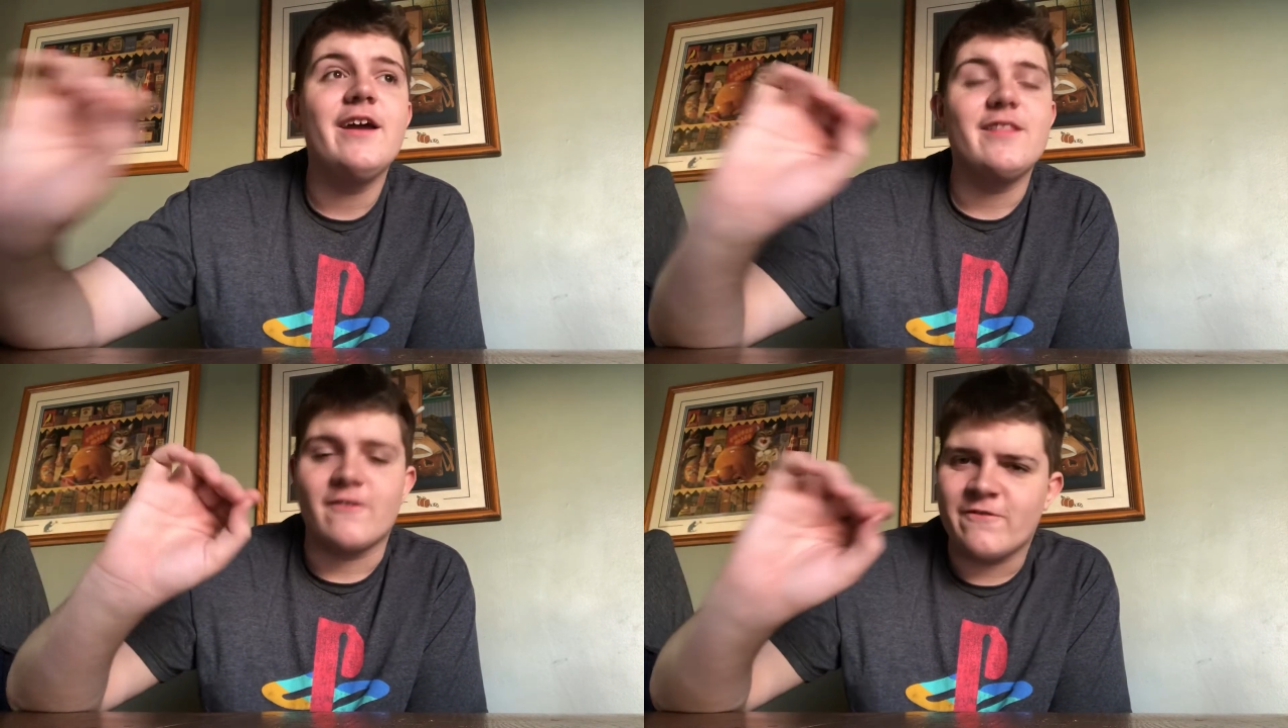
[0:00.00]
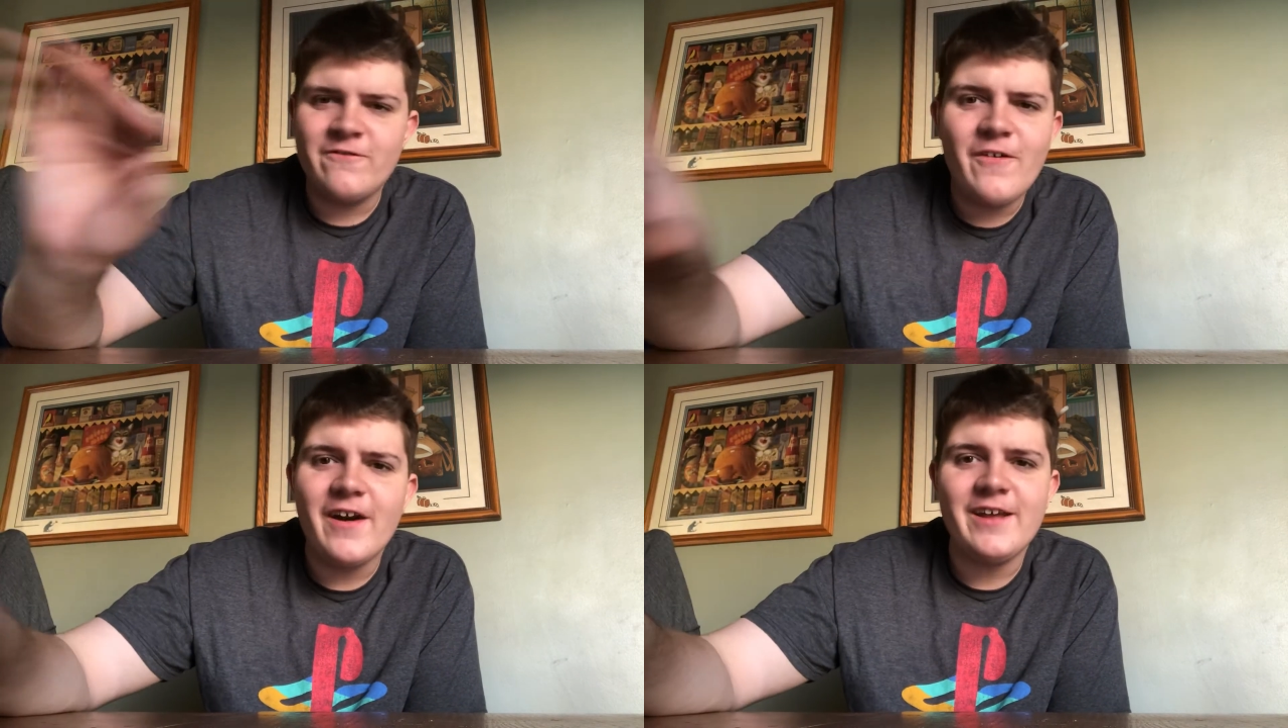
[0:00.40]
They're
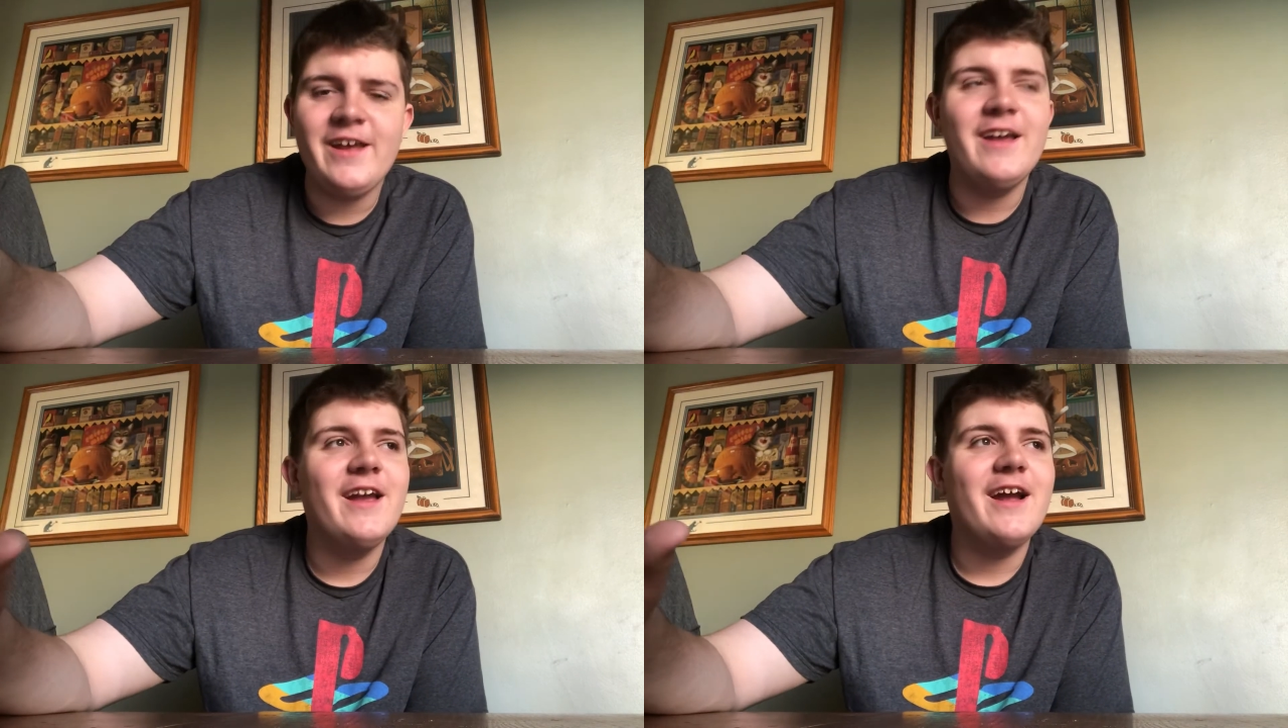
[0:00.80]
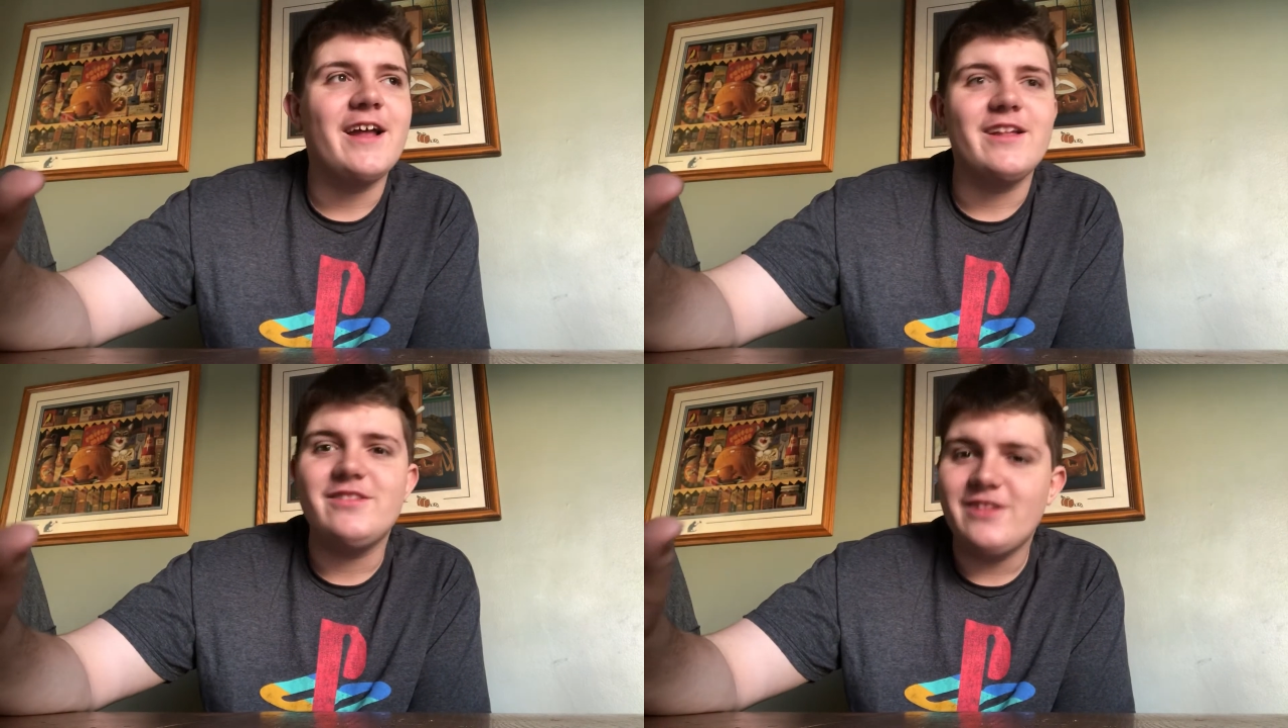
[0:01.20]
funny. And
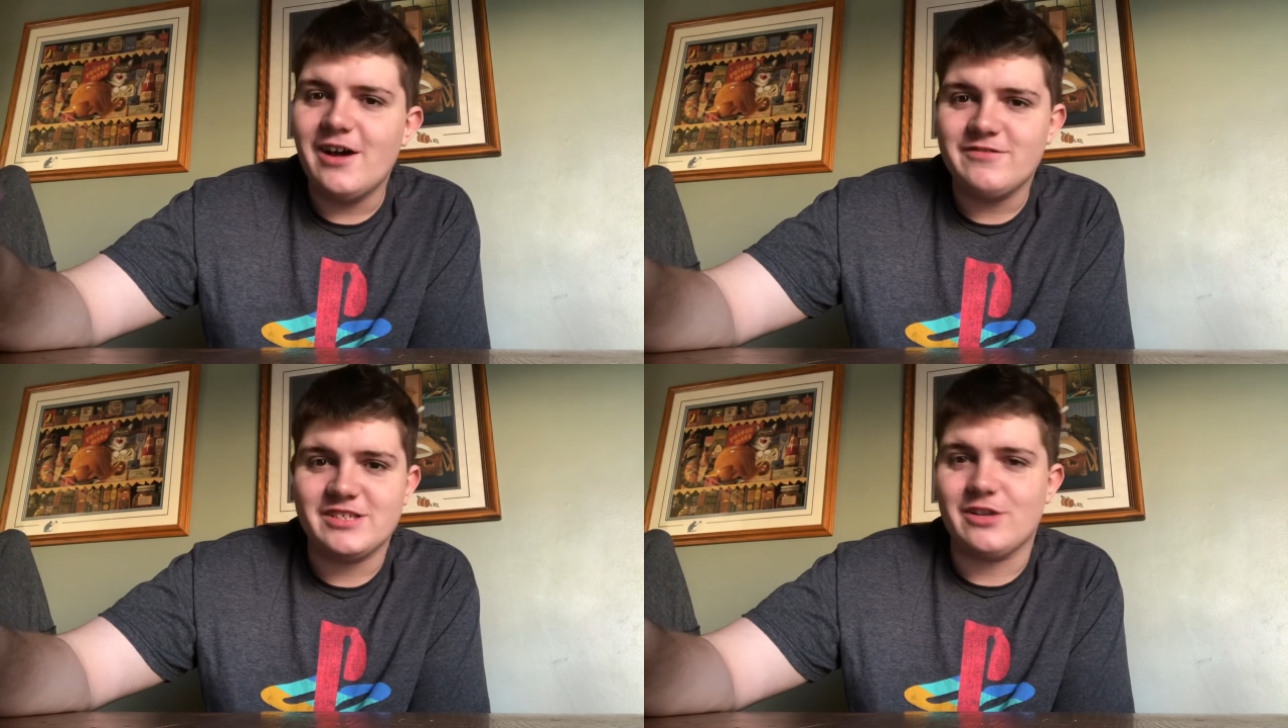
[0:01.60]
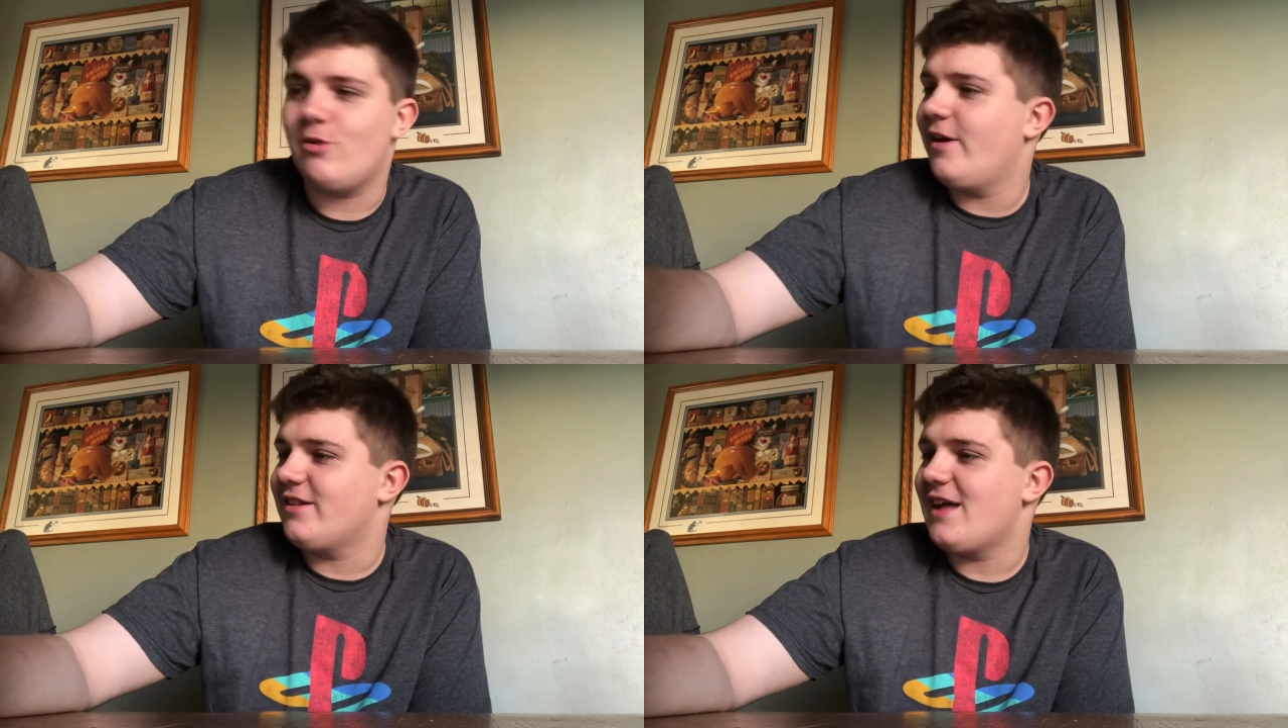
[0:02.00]
I love just a quick